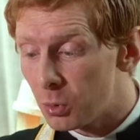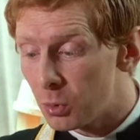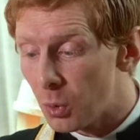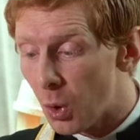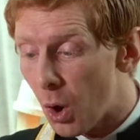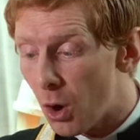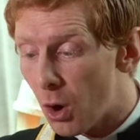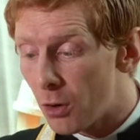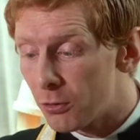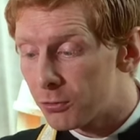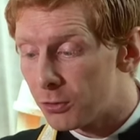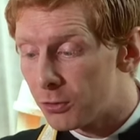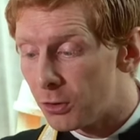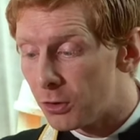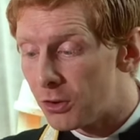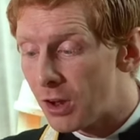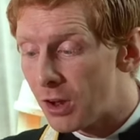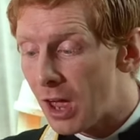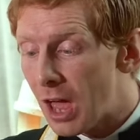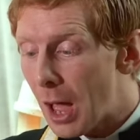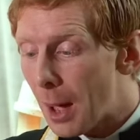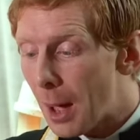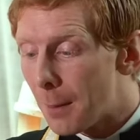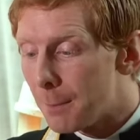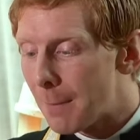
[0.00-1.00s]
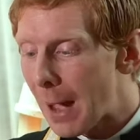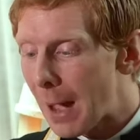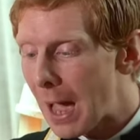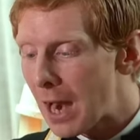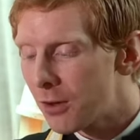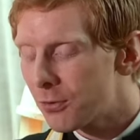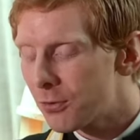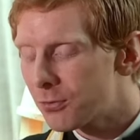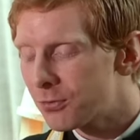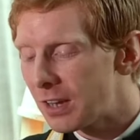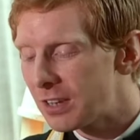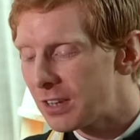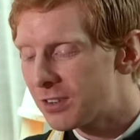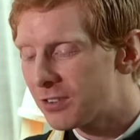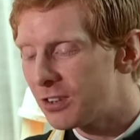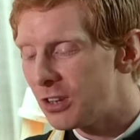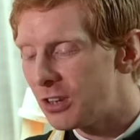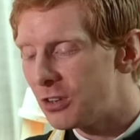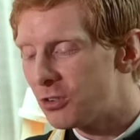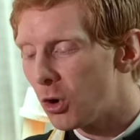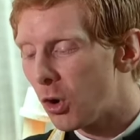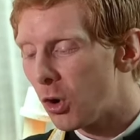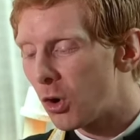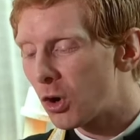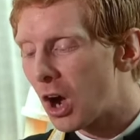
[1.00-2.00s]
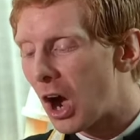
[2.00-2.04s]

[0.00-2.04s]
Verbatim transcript: you offered manifested your